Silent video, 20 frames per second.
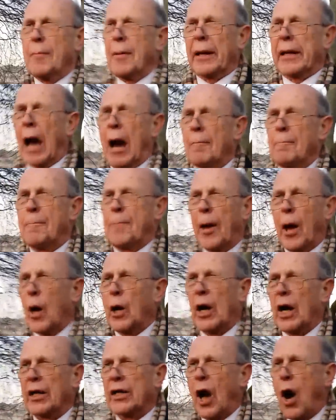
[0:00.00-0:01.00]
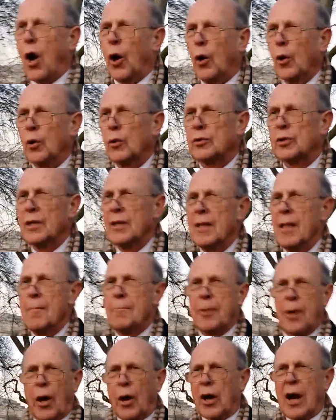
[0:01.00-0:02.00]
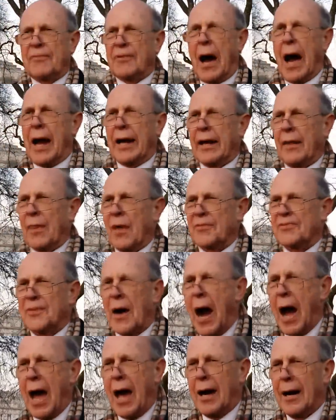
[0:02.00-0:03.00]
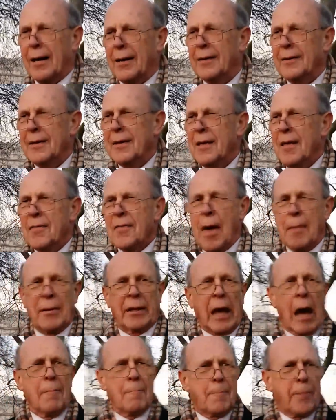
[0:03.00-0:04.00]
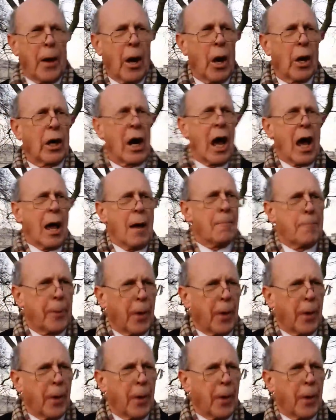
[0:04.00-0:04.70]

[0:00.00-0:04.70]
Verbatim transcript: become purer gold, purified in the fire. They become purer and